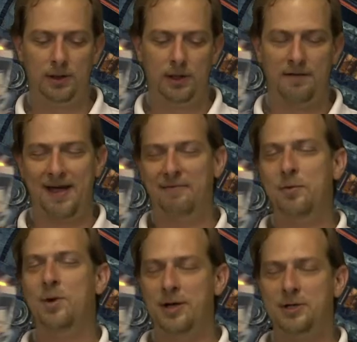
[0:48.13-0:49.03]

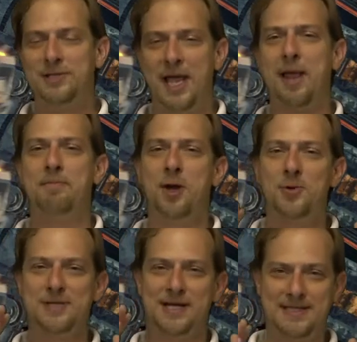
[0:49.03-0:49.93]
everyone on your team
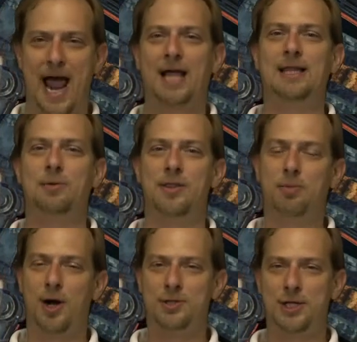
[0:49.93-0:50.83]
knows exactly what the
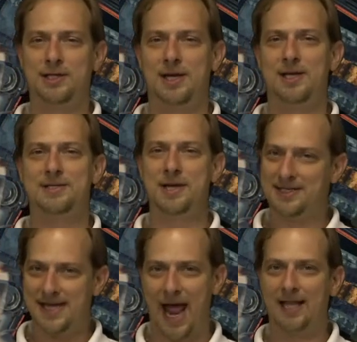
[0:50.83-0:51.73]
project is and
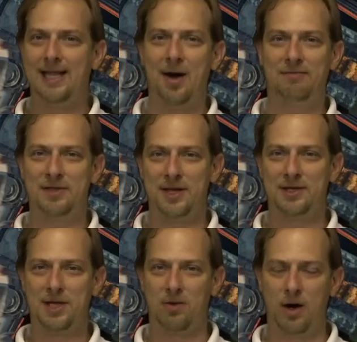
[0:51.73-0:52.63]
exactly how everything is
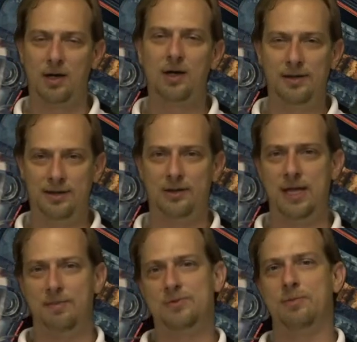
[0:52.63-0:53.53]
going to work, then your
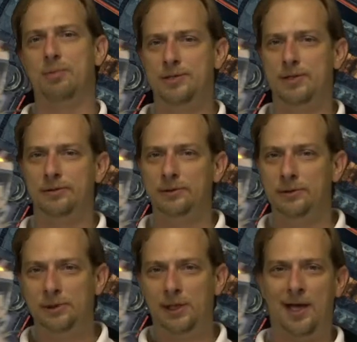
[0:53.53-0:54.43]
team is one person.
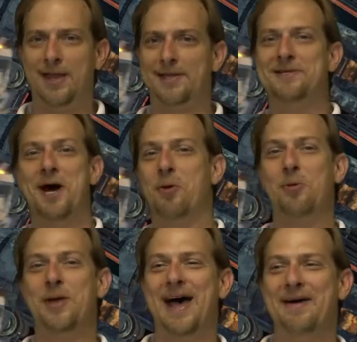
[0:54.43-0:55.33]
And that's not what
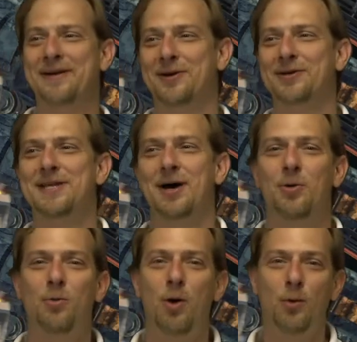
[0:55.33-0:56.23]
we have here. So
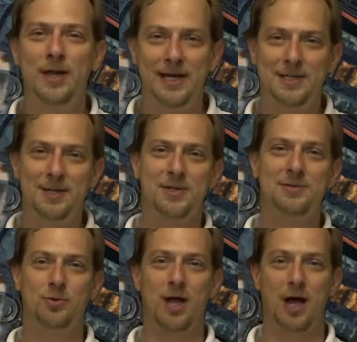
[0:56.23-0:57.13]
what we need to do is
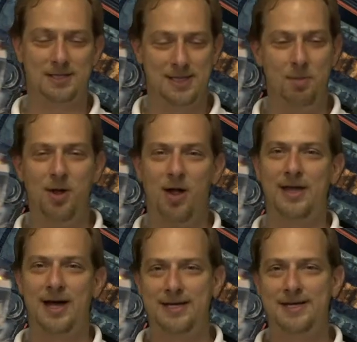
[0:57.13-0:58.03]
assemble all the
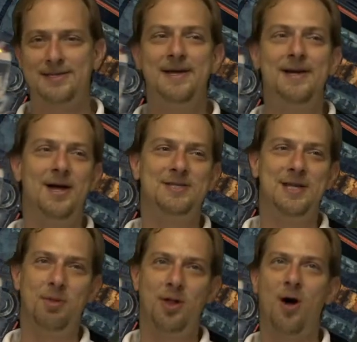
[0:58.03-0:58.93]
ideas,
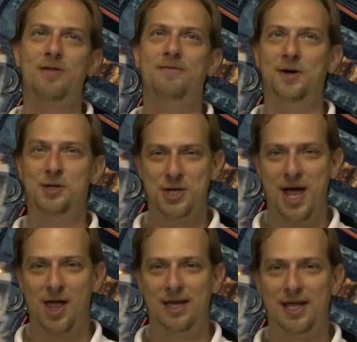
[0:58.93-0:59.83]
assemble all the
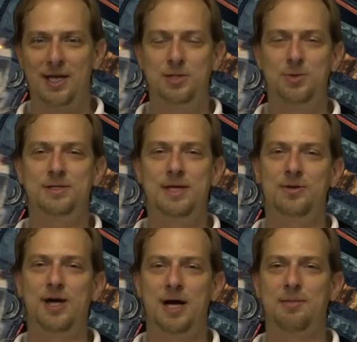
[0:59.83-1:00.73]
functionality into a single
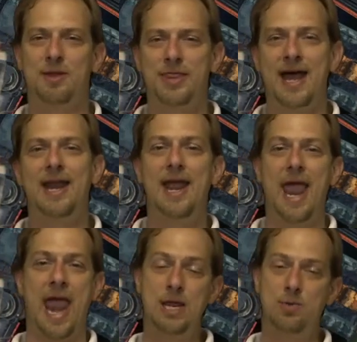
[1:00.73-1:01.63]
document that
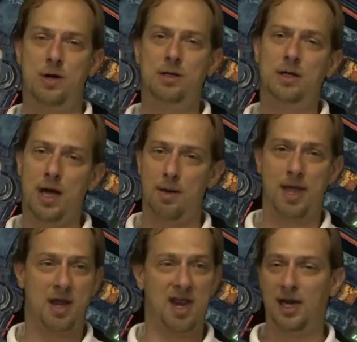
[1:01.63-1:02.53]
anyone could come
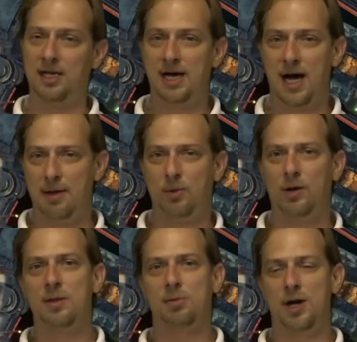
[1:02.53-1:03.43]
in at any time and work
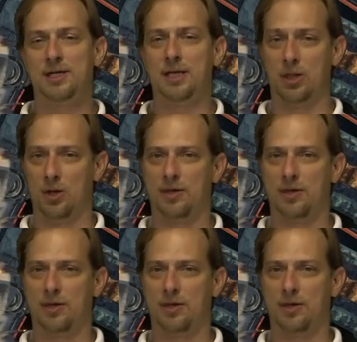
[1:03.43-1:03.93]
on the project and look at that